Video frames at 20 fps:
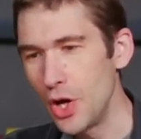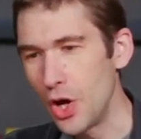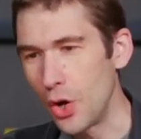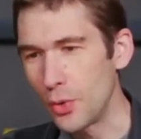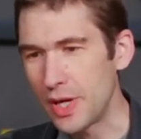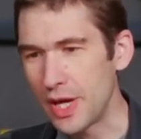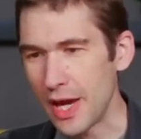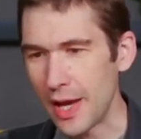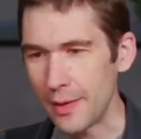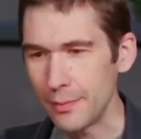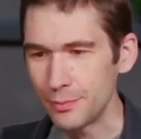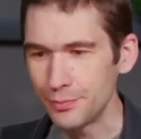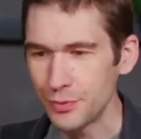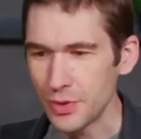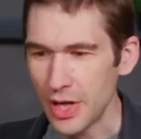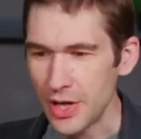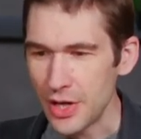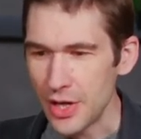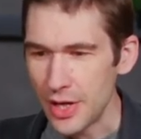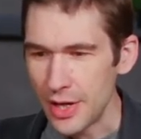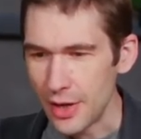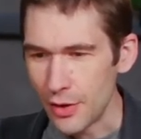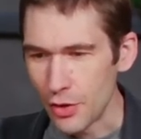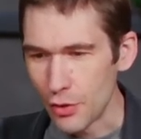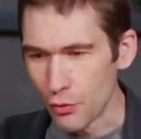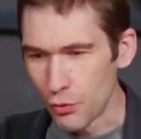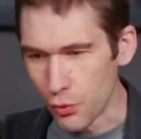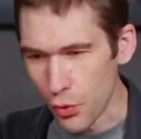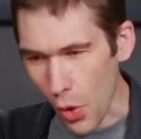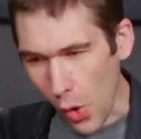Okay,
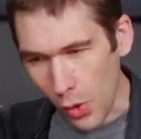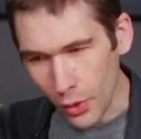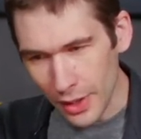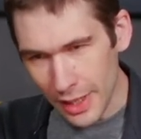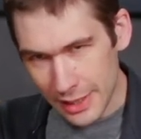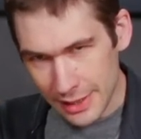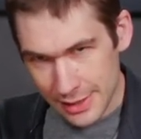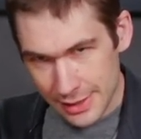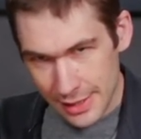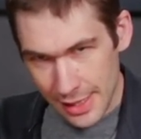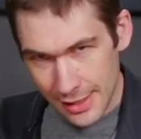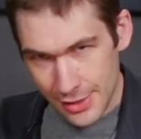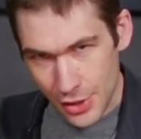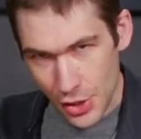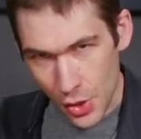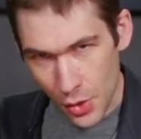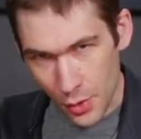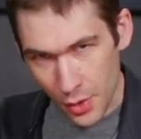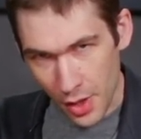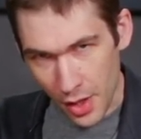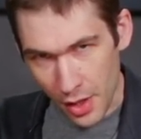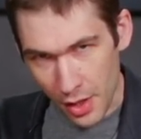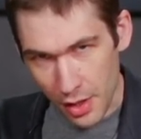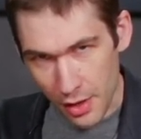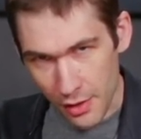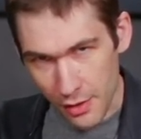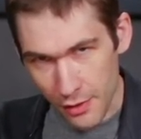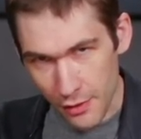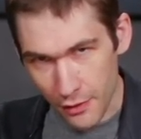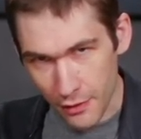Rolex Daytona